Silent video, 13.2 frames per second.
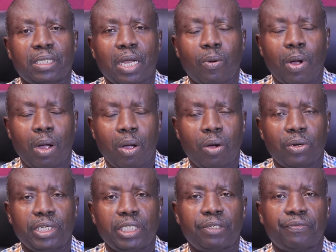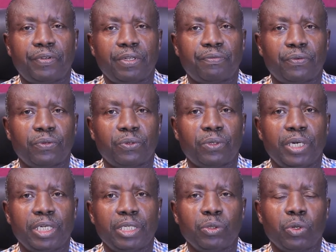our God is faithful
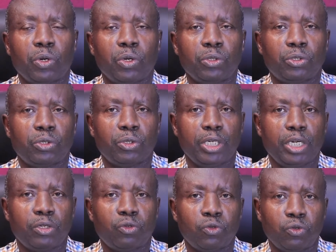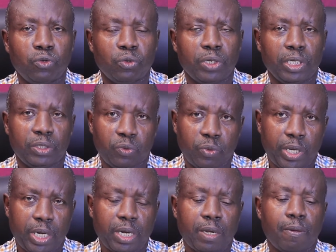and he will continue to do his
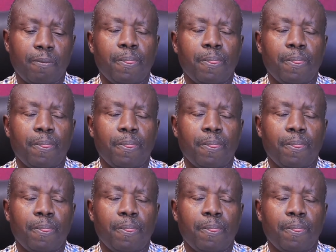work.